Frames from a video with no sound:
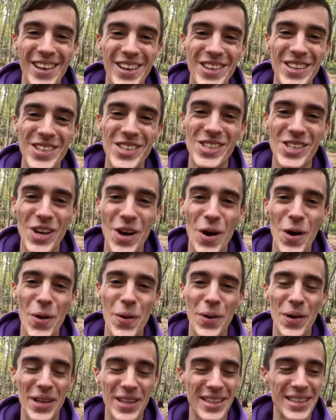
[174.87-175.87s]

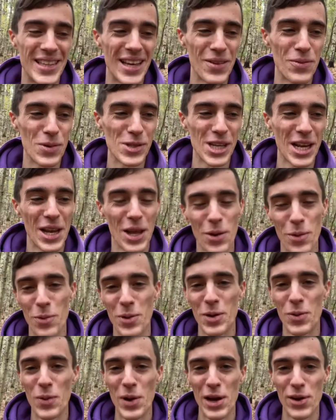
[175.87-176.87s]
So that was a little bit
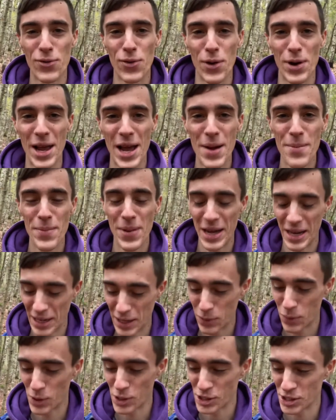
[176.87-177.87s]
weird for them and it
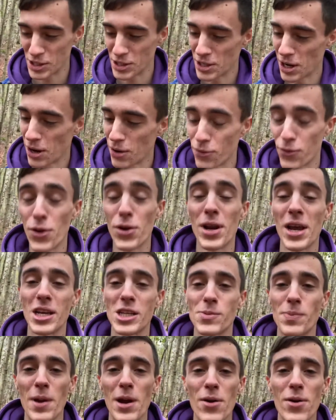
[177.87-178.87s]
was not a fun
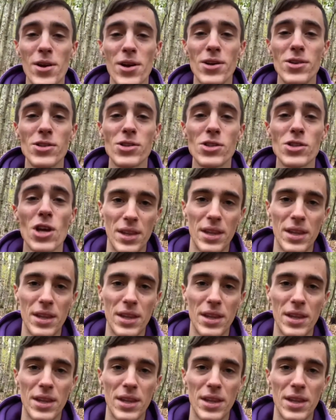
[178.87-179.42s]
experience.